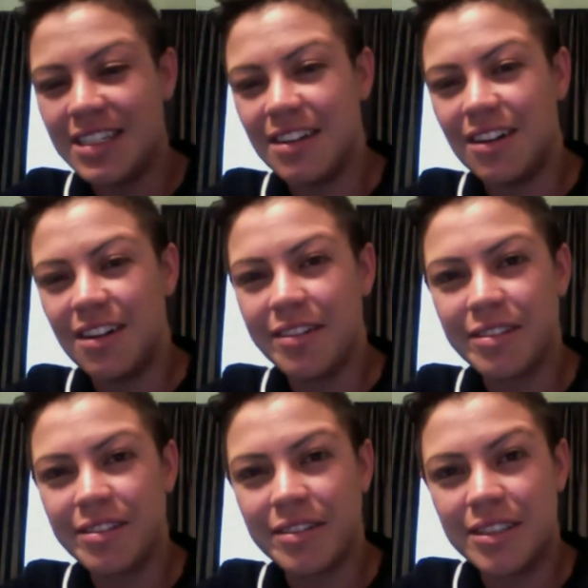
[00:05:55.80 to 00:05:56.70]
all
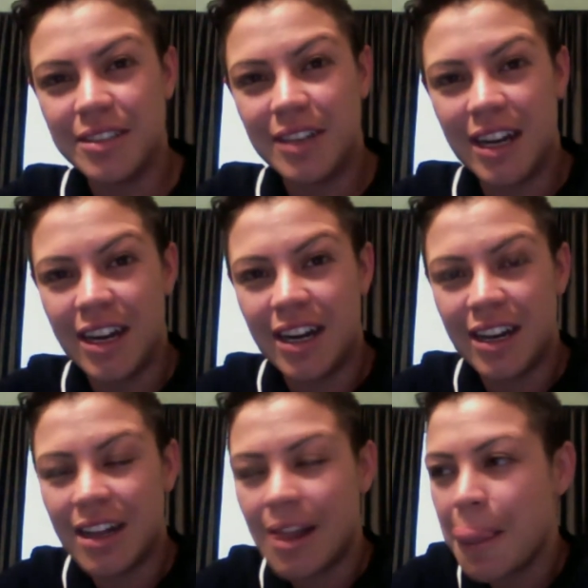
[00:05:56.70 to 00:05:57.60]
through
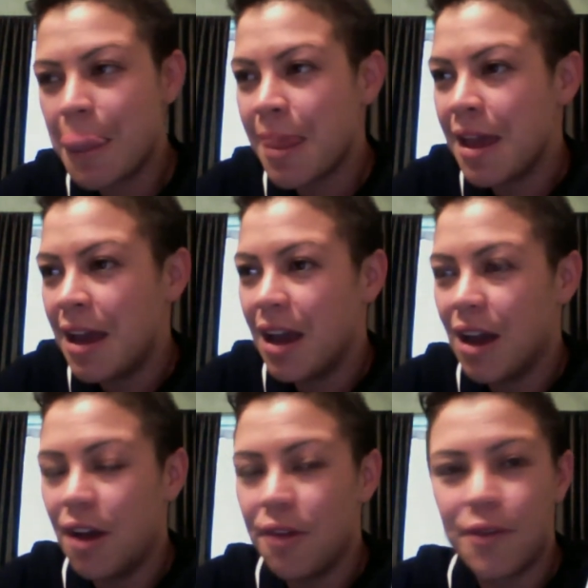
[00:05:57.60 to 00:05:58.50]

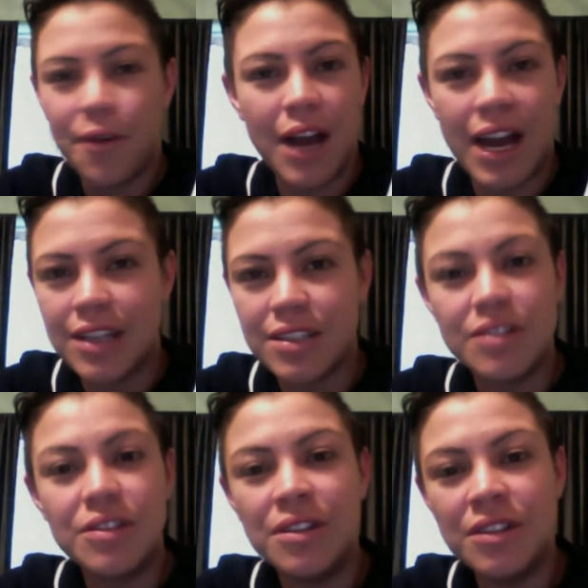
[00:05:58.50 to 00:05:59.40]
high
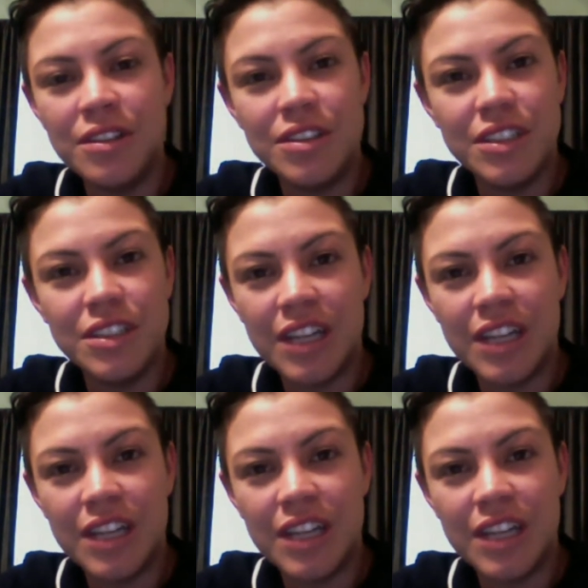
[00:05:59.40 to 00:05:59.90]
school and junior